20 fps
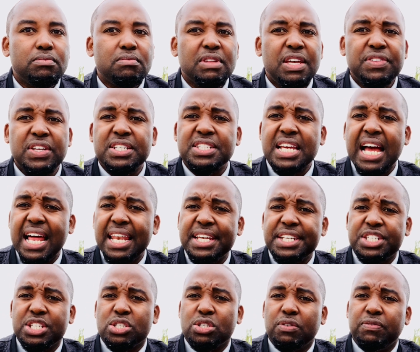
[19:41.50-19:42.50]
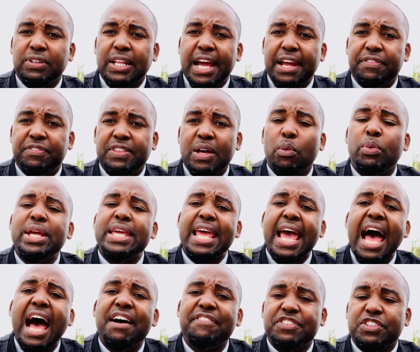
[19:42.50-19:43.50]
the challenges of life, that we
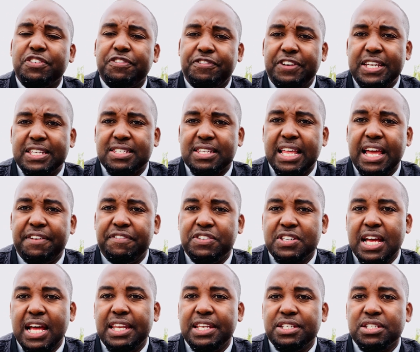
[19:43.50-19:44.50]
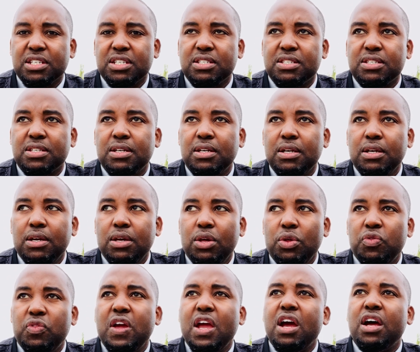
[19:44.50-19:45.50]
have to face life challenges.
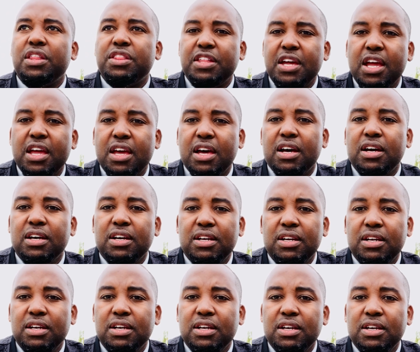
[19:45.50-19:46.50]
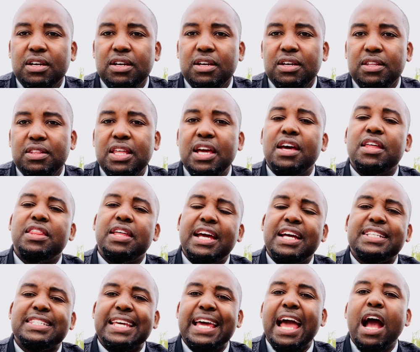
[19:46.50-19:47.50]
They are there. They are
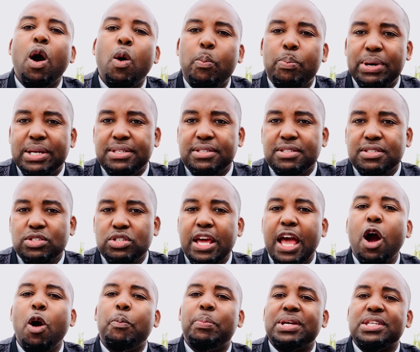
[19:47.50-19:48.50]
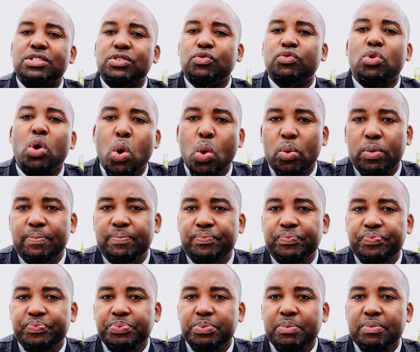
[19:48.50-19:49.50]
there to help us grow.
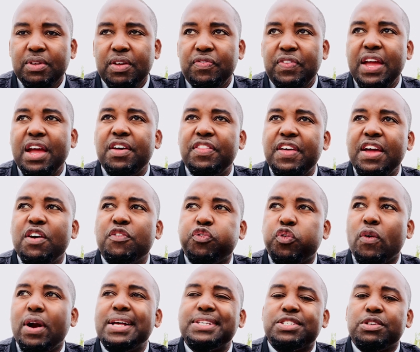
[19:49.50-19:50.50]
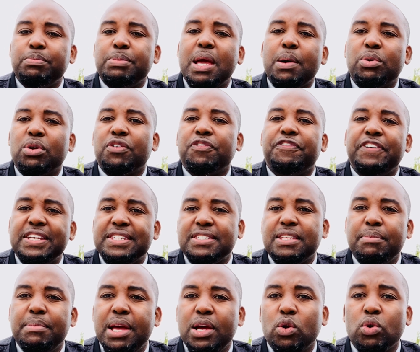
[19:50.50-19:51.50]
They are there for us to be able to face
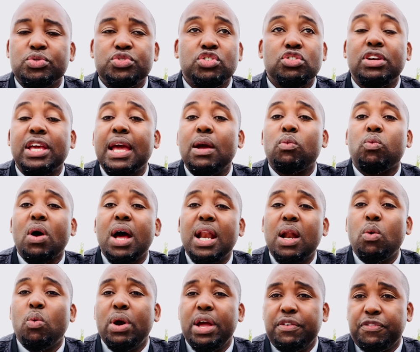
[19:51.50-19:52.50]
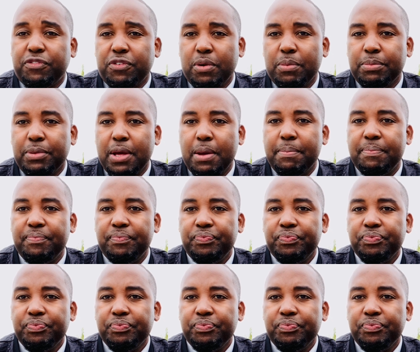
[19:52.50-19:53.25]
them head on. You can't run away from them.